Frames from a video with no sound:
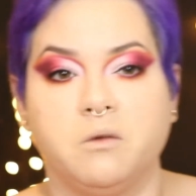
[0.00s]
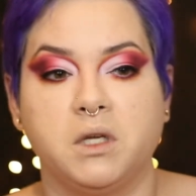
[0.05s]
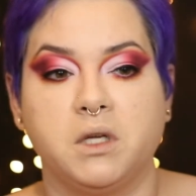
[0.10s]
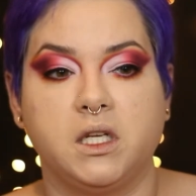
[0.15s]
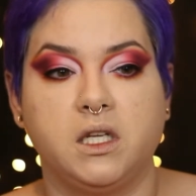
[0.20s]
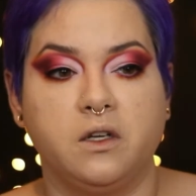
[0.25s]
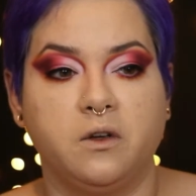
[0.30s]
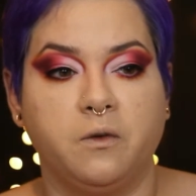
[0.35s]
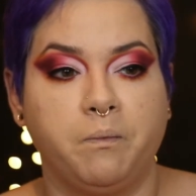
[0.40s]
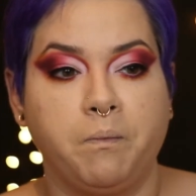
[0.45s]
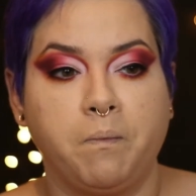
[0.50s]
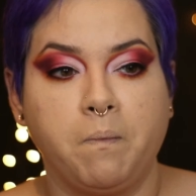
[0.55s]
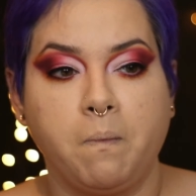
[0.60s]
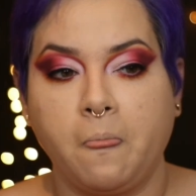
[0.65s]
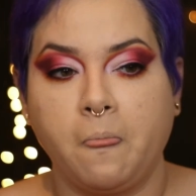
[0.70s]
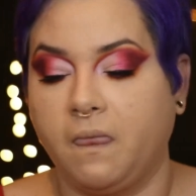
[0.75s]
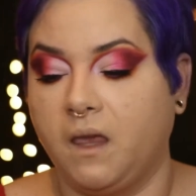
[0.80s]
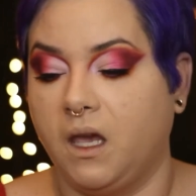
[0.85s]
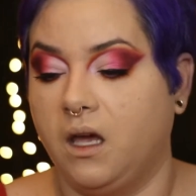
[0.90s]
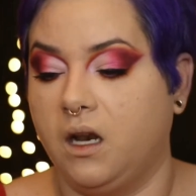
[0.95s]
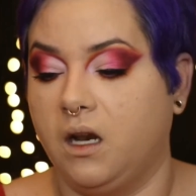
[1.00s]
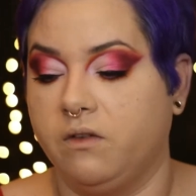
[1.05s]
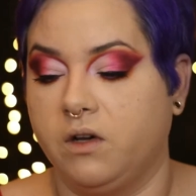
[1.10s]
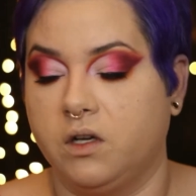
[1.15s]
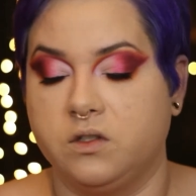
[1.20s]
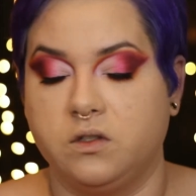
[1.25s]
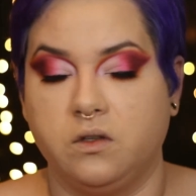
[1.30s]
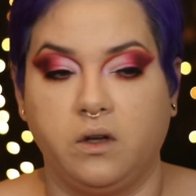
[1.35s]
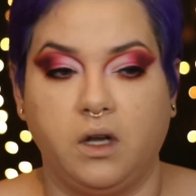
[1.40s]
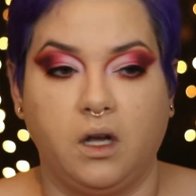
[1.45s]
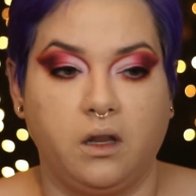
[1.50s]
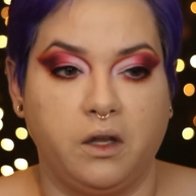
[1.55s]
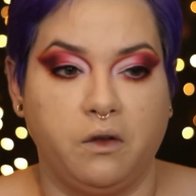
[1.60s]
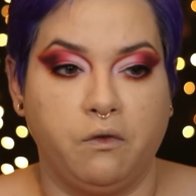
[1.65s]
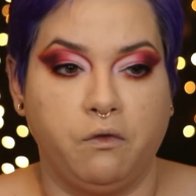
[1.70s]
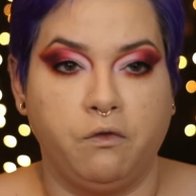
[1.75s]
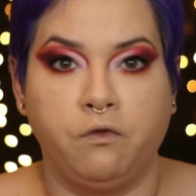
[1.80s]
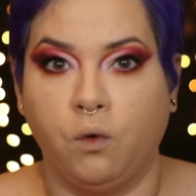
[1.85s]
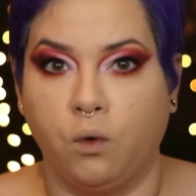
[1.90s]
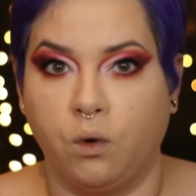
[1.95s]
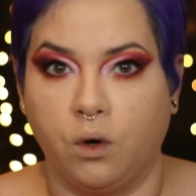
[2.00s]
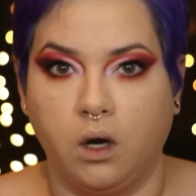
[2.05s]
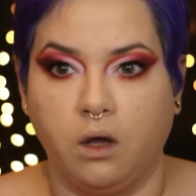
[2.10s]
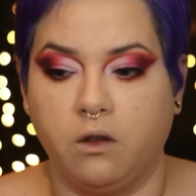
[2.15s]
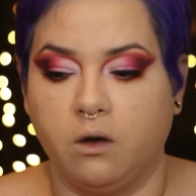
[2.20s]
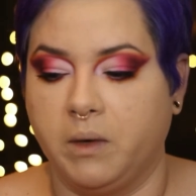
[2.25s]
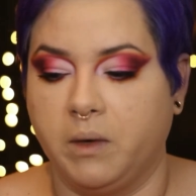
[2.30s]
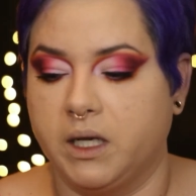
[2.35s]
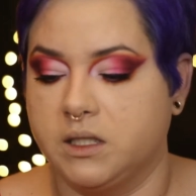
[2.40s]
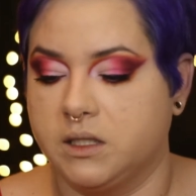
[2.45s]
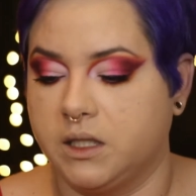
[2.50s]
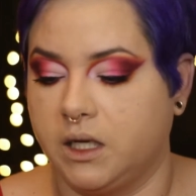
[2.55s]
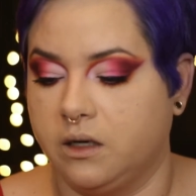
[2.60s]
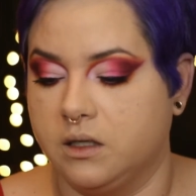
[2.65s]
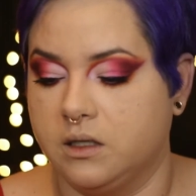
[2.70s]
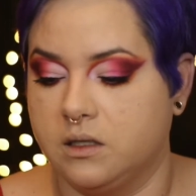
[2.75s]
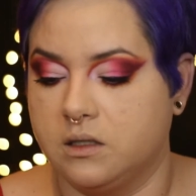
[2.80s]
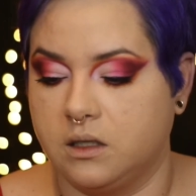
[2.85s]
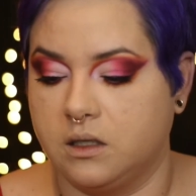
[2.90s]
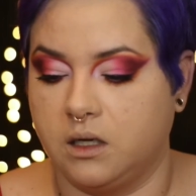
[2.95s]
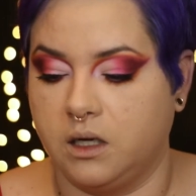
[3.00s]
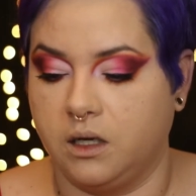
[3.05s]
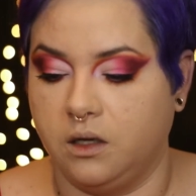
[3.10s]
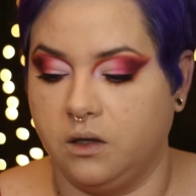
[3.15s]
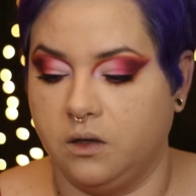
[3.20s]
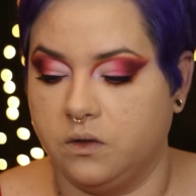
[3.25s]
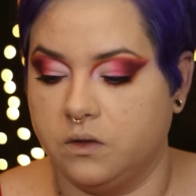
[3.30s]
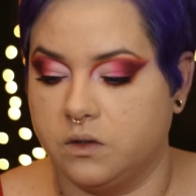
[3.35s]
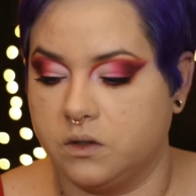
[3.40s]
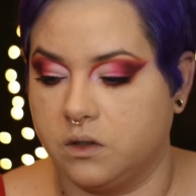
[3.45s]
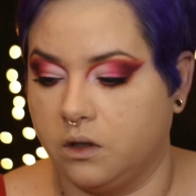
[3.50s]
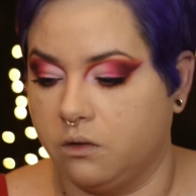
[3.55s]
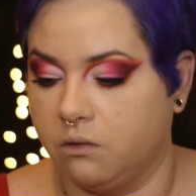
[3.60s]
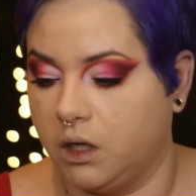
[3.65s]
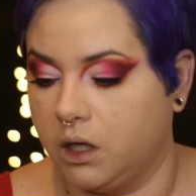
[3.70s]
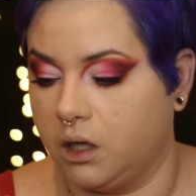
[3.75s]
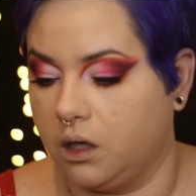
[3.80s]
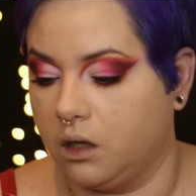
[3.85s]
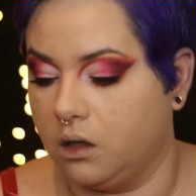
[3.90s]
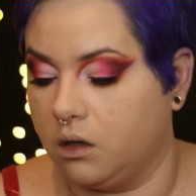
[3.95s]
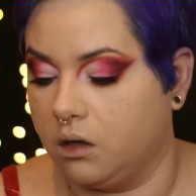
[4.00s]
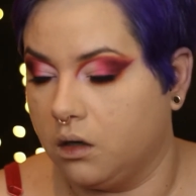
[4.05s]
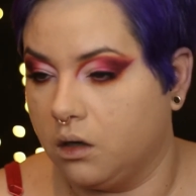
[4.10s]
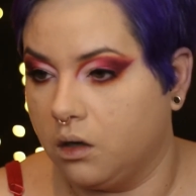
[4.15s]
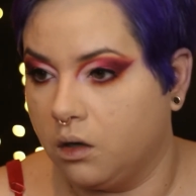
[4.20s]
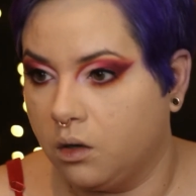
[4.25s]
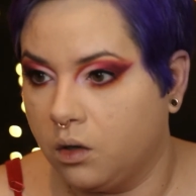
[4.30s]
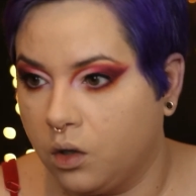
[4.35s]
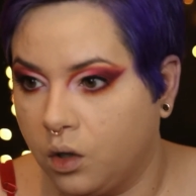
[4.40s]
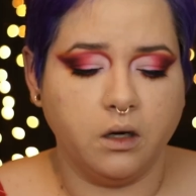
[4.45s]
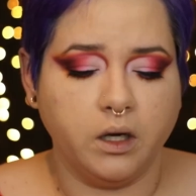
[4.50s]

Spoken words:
No big deal. And I've also got like 4 other mascaras that I use on the regular.